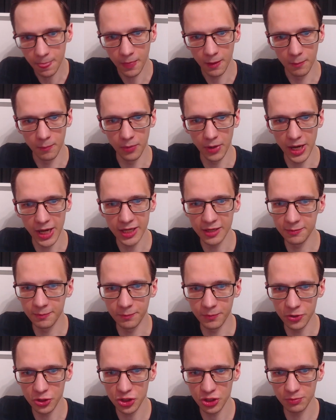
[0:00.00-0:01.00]
by
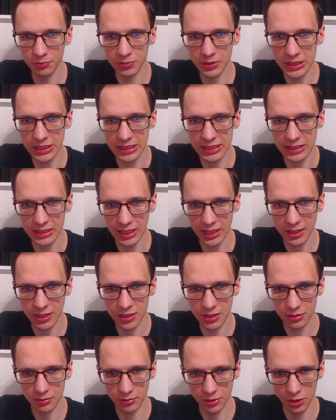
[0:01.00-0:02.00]
bishop
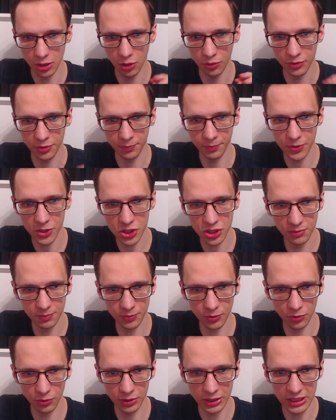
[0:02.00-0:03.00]
d6. You know, the bishop
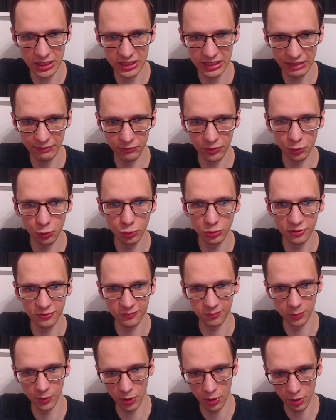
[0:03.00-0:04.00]
on e7 would have
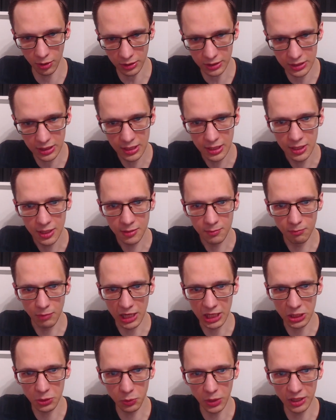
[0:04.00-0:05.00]
blocked my
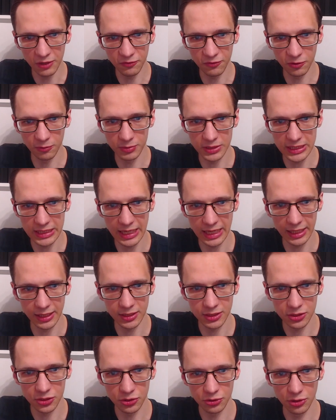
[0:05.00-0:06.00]
queen from d8
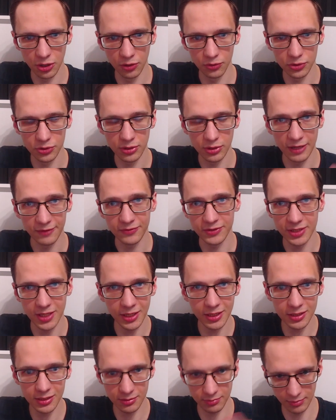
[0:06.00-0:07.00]
to go to
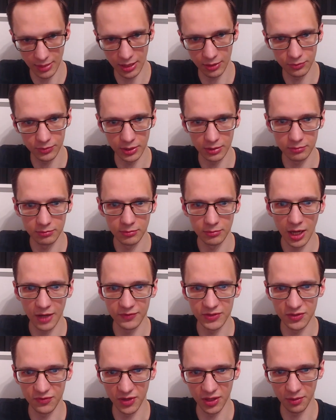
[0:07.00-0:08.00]
f6. Now that I've
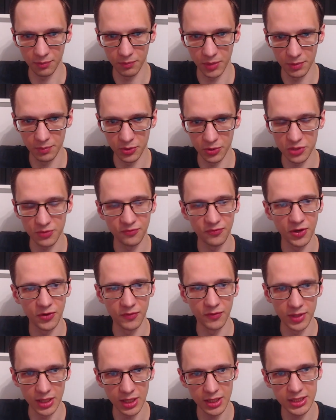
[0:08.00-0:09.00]
developed my bishop very
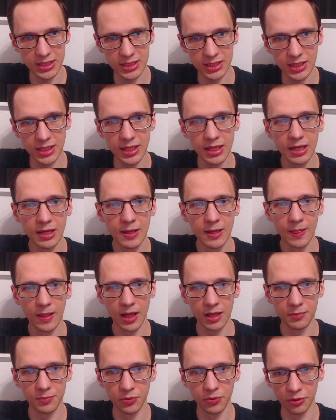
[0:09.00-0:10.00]
nicely
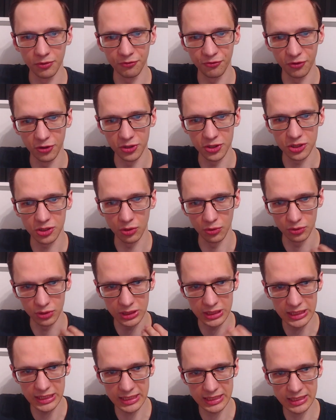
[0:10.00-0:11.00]
and put it first on
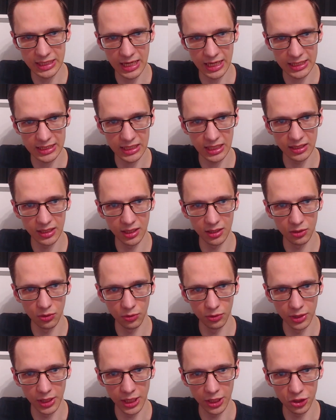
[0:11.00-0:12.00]
d6 and then on
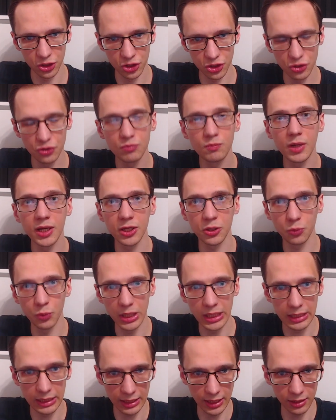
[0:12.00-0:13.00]
h2, my
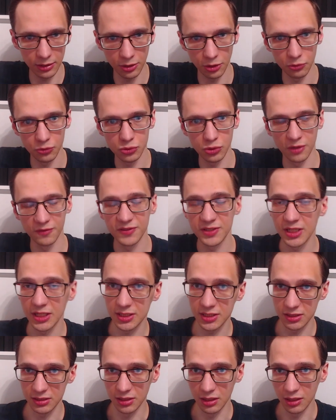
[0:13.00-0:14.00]
queen can go to f6
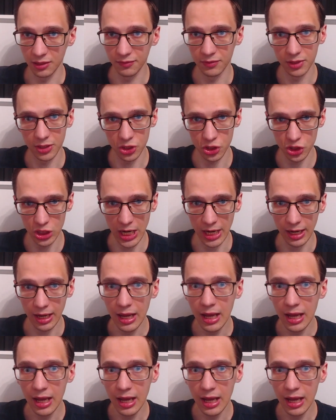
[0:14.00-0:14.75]
and deliver this check.